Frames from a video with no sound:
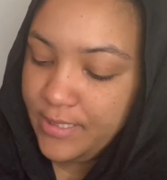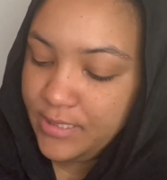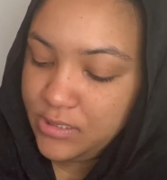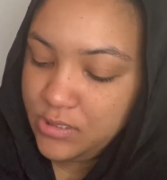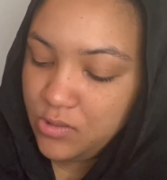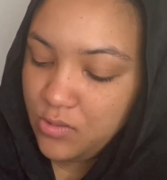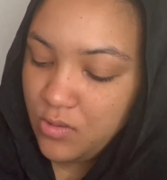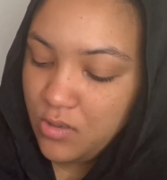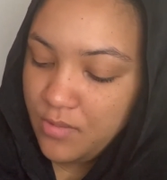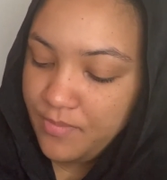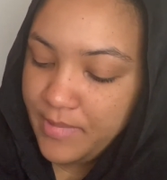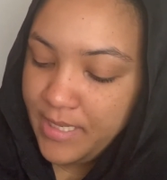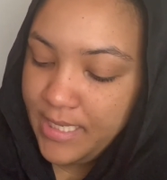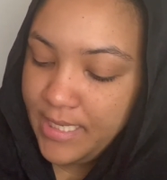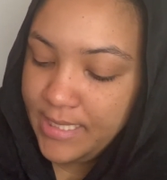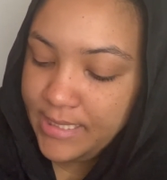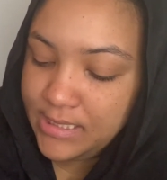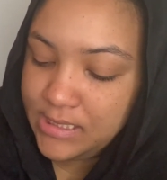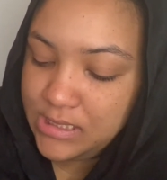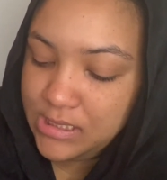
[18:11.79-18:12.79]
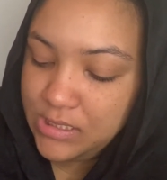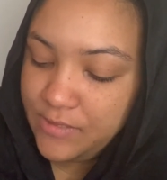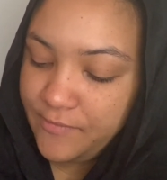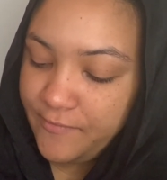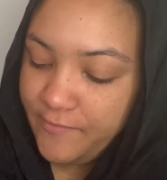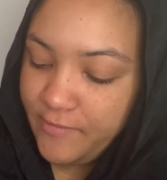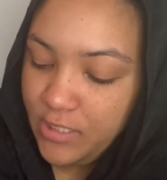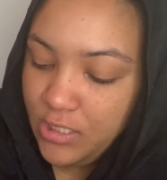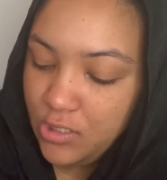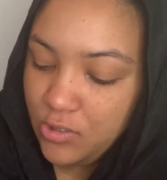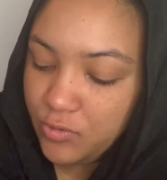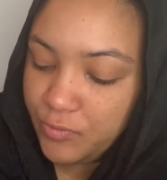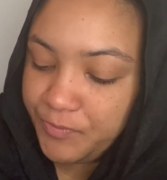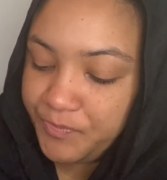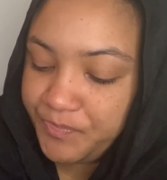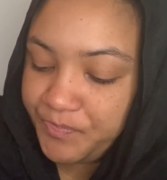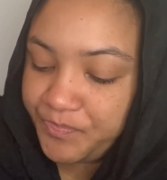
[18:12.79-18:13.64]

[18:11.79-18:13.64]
so on my next video,